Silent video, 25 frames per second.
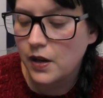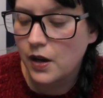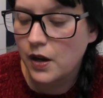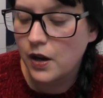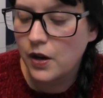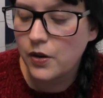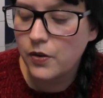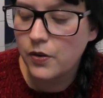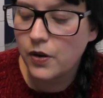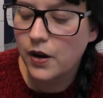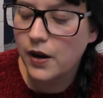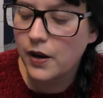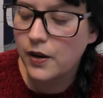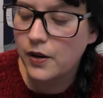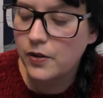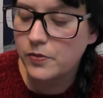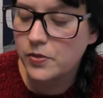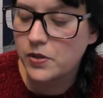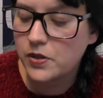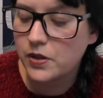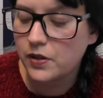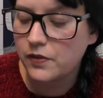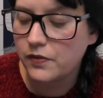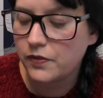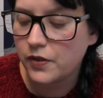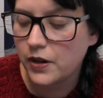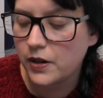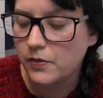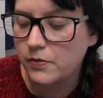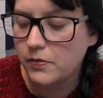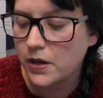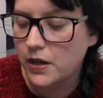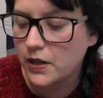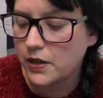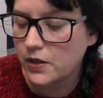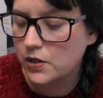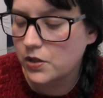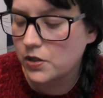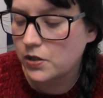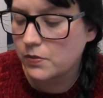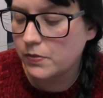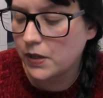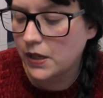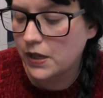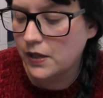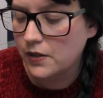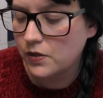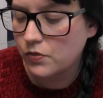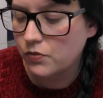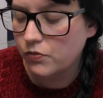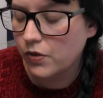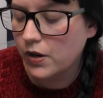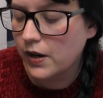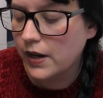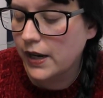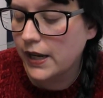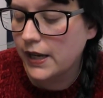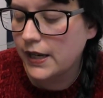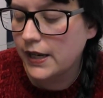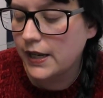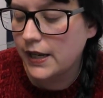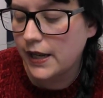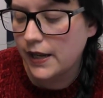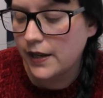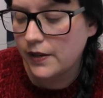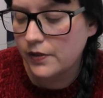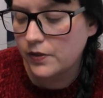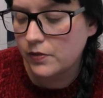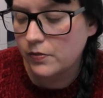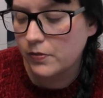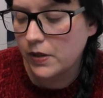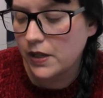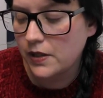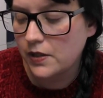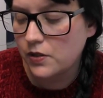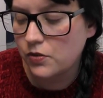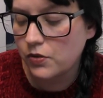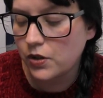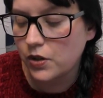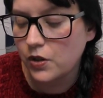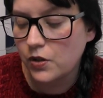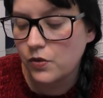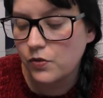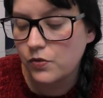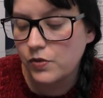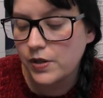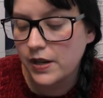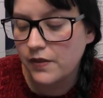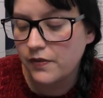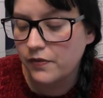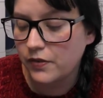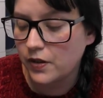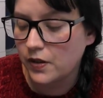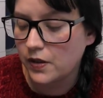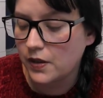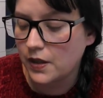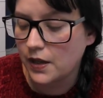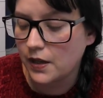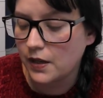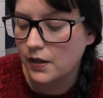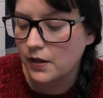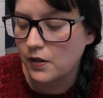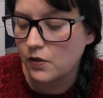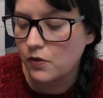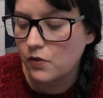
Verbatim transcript: Oh, I hope so very much, because writing allows me to record everything,